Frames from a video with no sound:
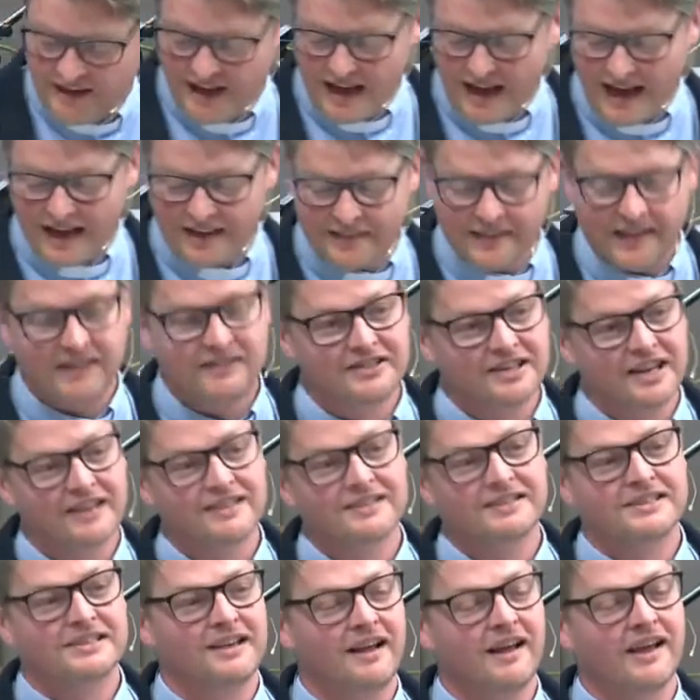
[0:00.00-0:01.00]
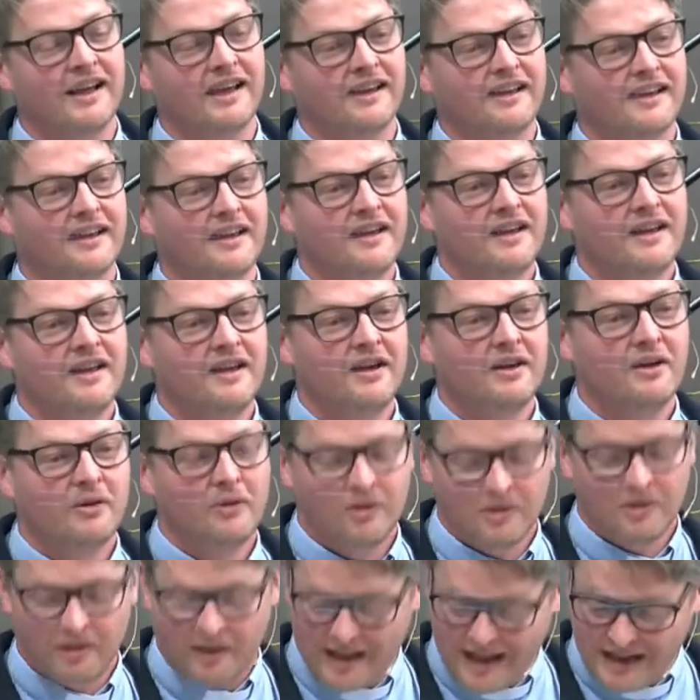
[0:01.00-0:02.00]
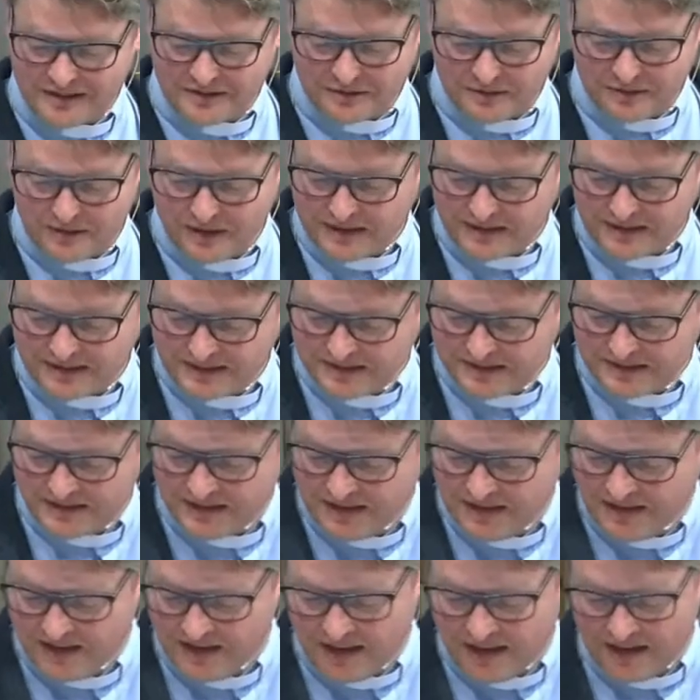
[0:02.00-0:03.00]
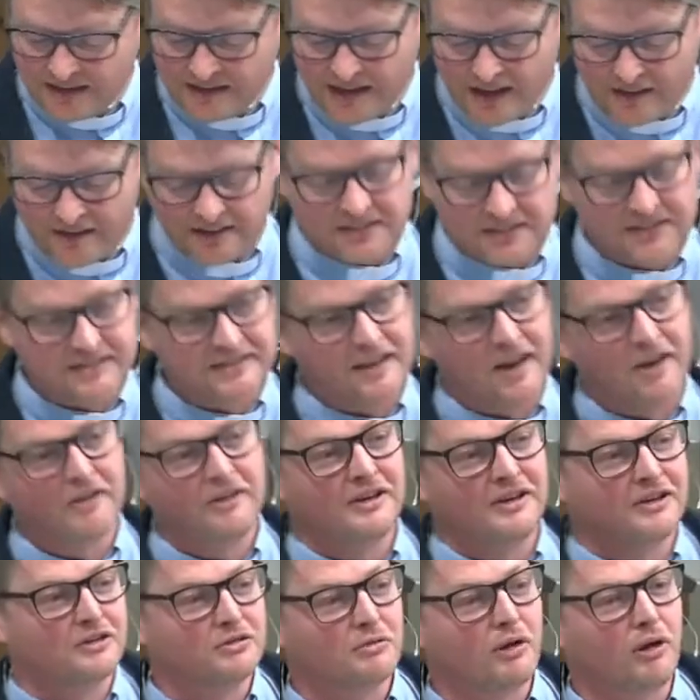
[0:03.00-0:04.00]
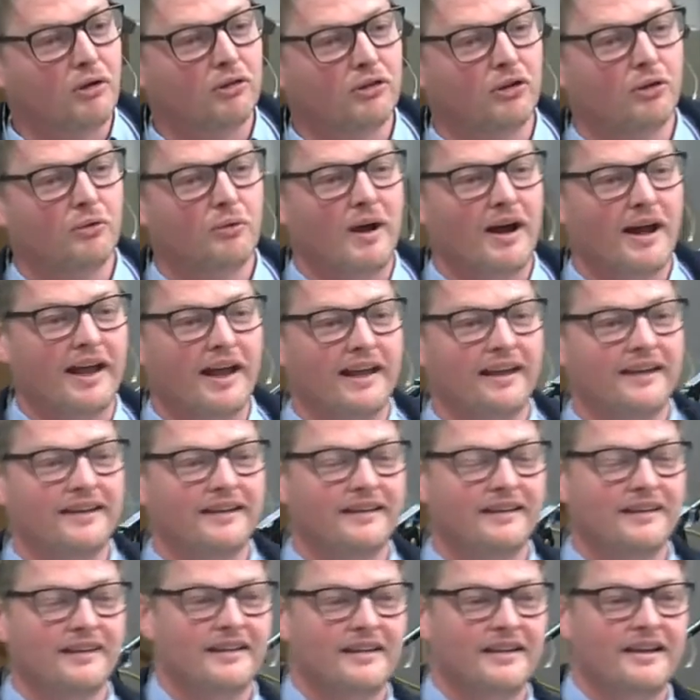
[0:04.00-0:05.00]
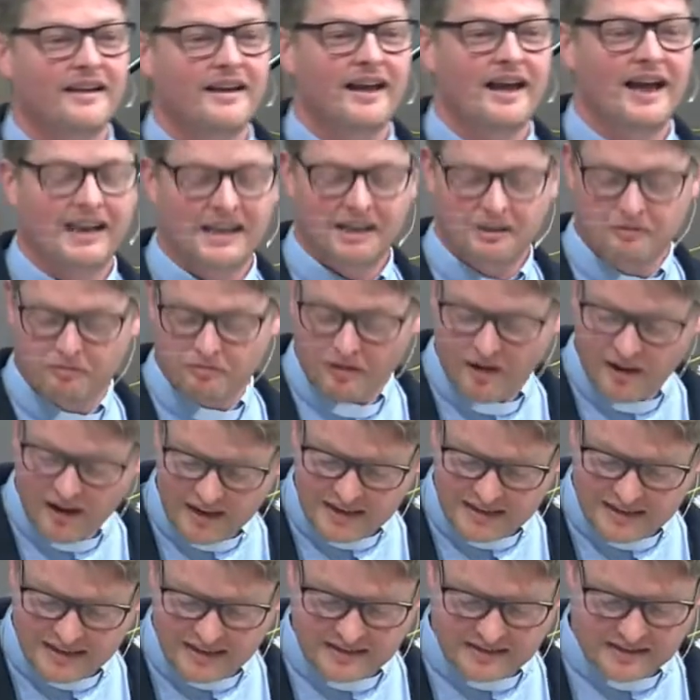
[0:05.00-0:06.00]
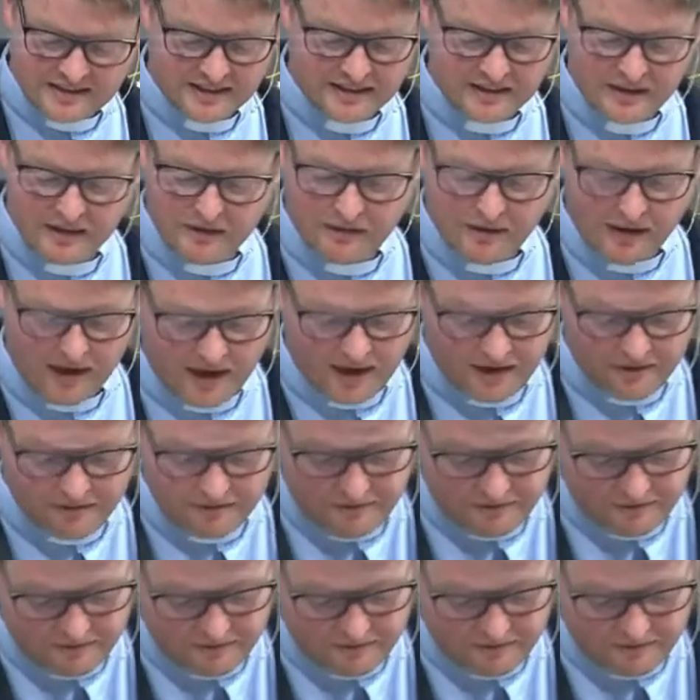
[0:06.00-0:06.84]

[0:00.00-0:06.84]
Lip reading: And then just like Lazarus, another stone is rolled away. And he rises to new life,